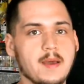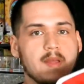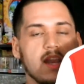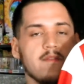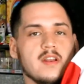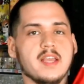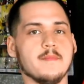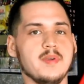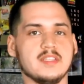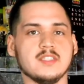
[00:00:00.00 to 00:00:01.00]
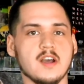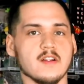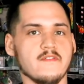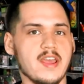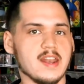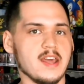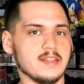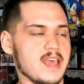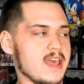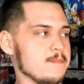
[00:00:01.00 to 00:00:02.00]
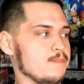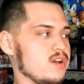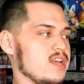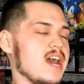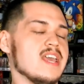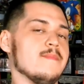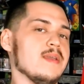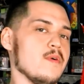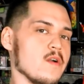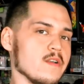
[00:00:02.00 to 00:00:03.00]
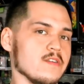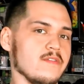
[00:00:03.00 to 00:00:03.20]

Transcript: And I'm not even like a big soccer fan like that, but I am a Mario